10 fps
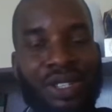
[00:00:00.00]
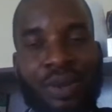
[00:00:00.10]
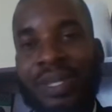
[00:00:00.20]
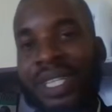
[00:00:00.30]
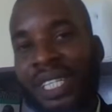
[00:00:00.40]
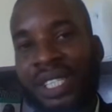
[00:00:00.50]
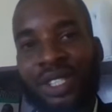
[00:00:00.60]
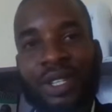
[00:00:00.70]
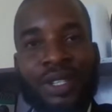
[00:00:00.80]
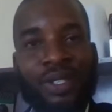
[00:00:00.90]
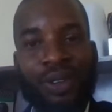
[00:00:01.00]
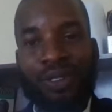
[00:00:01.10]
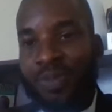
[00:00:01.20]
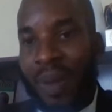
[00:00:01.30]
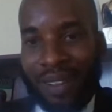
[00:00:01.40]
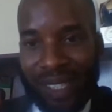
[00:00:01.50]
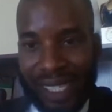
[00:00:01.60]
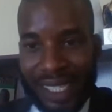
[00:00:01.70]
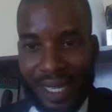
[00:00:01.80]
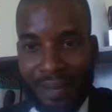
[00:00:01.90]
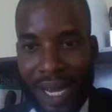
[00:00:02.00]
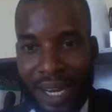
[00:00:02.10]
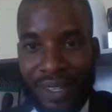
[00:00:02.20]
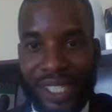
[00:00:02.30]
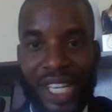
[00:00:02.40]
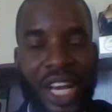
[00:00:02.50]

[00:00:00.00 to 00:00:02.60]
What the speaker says: obligations of spouses in a marriage.